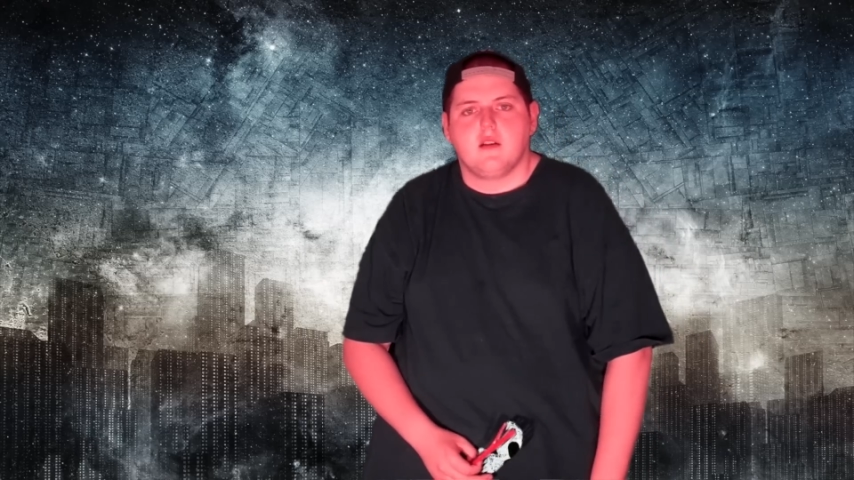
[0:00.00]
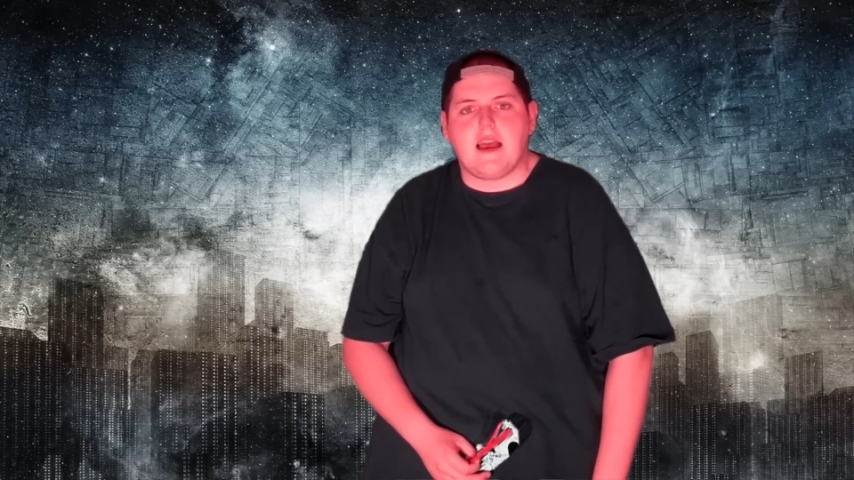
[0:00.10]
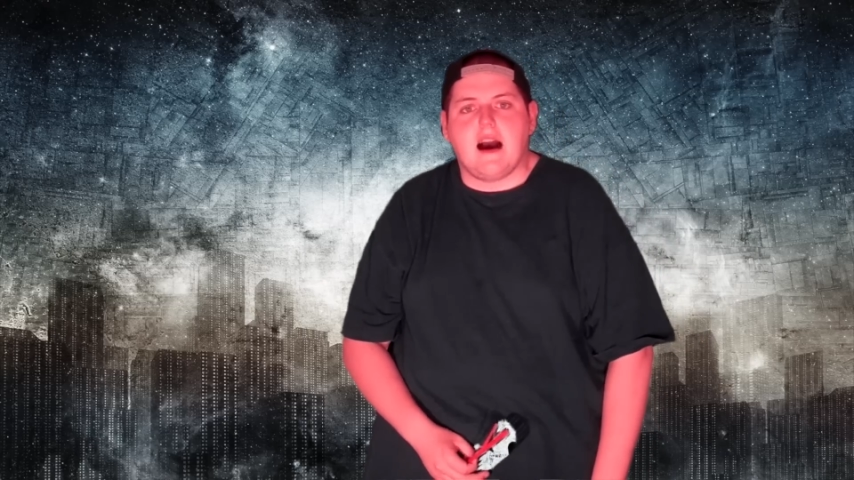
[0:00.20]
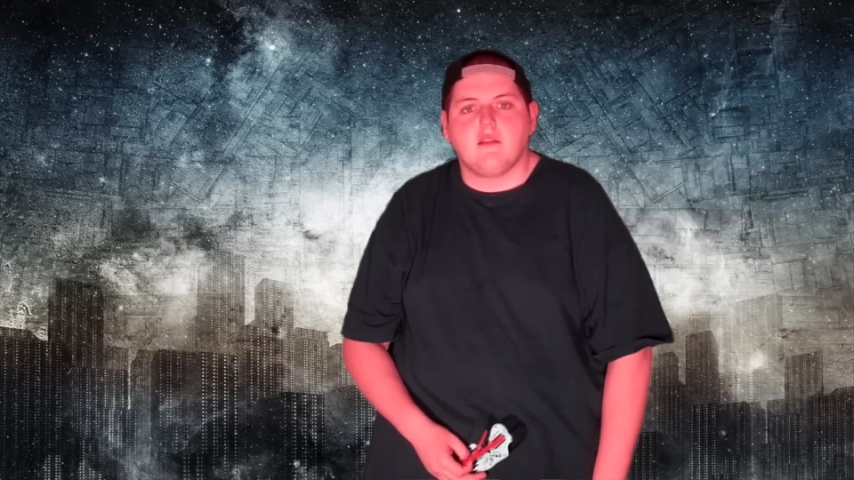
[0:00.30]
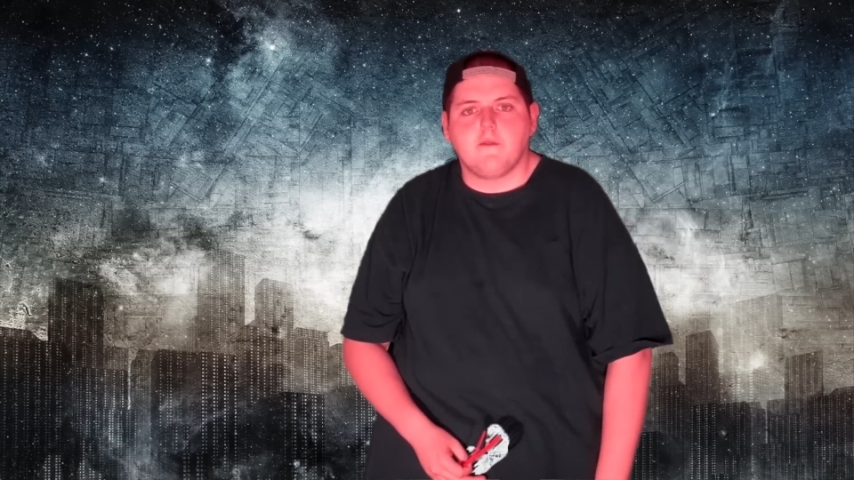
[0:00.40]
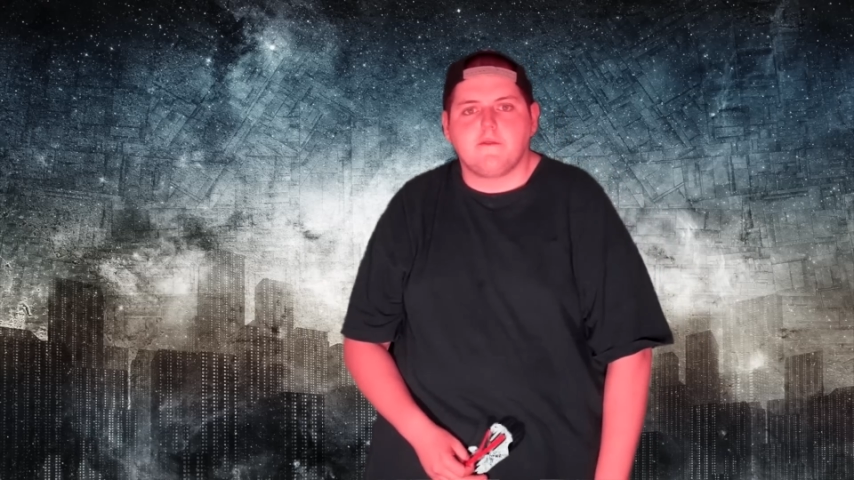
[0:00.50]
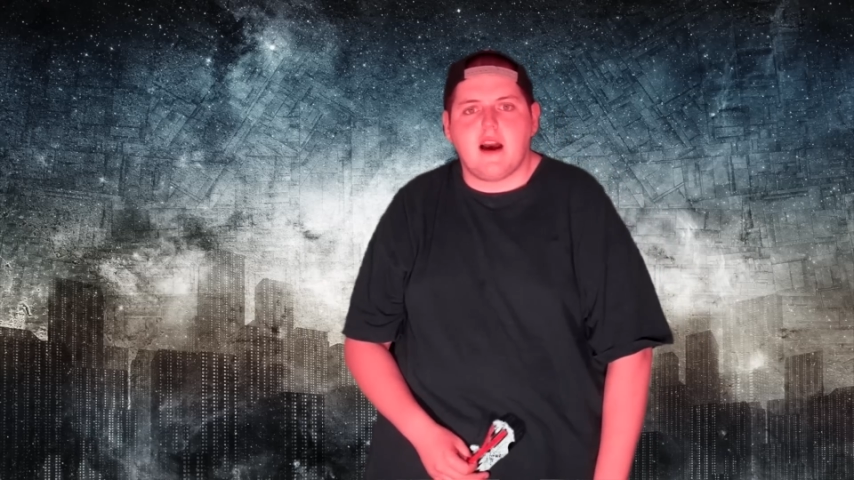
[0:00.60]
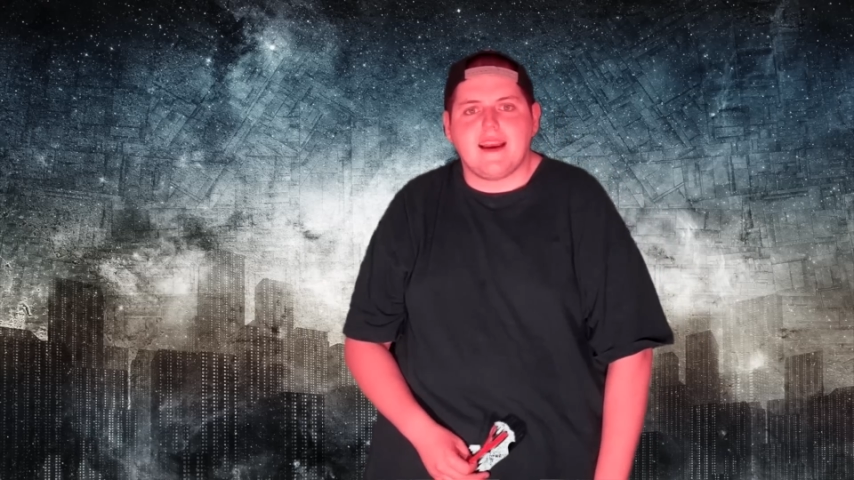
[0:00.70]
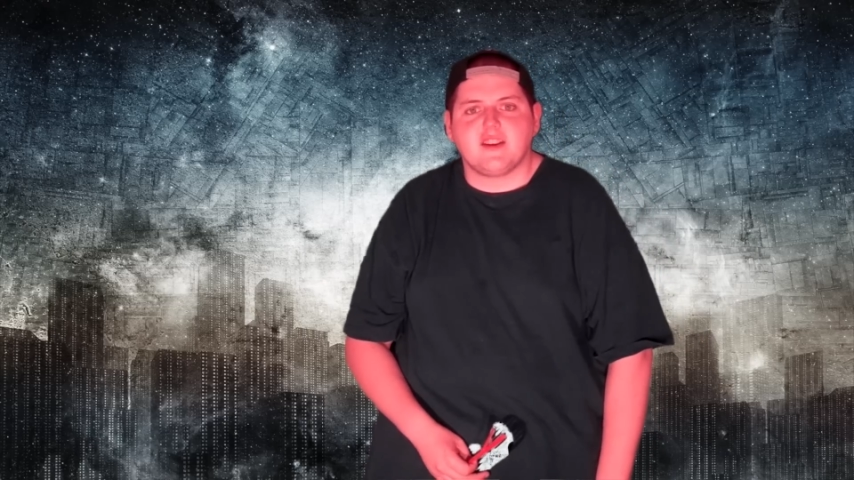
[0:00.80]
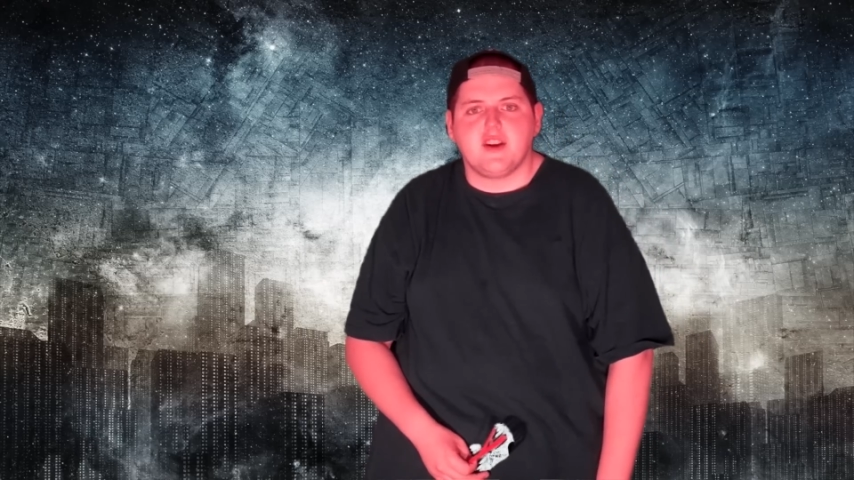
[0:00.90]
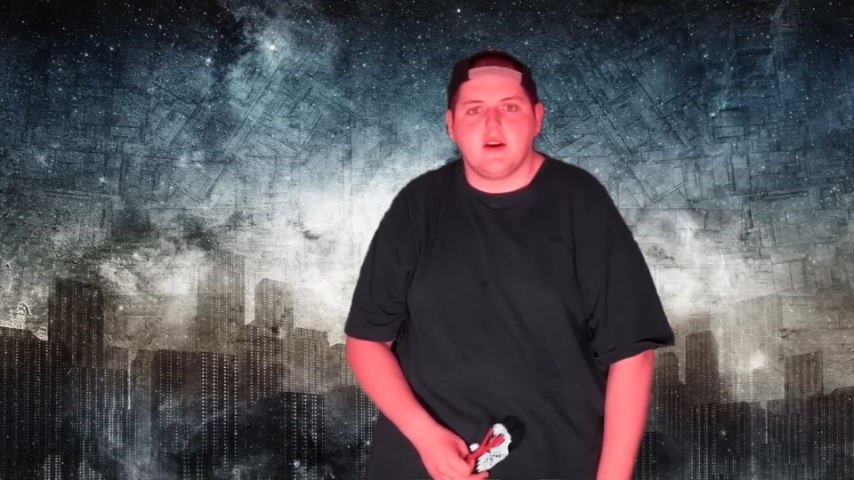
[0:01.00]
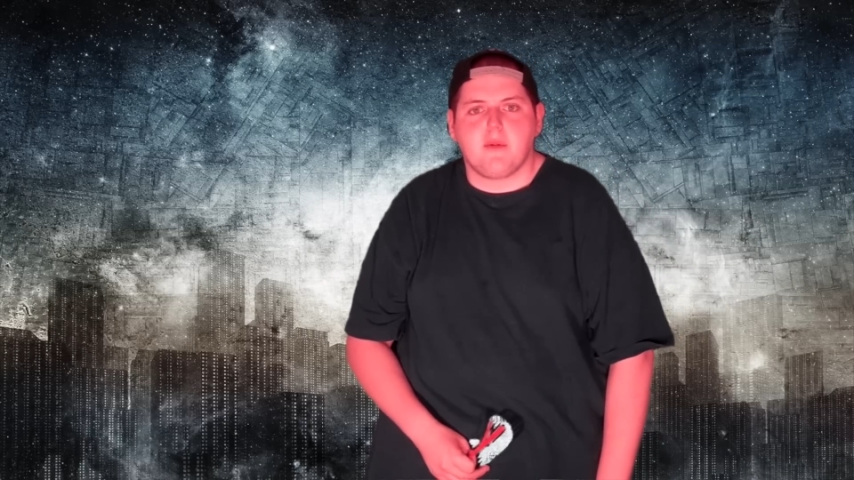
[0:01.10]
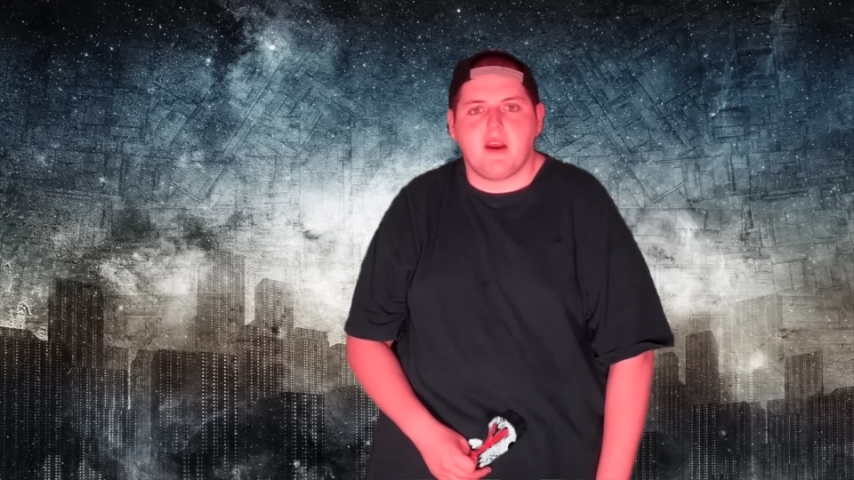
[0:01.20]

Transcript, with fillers: Download Flagship.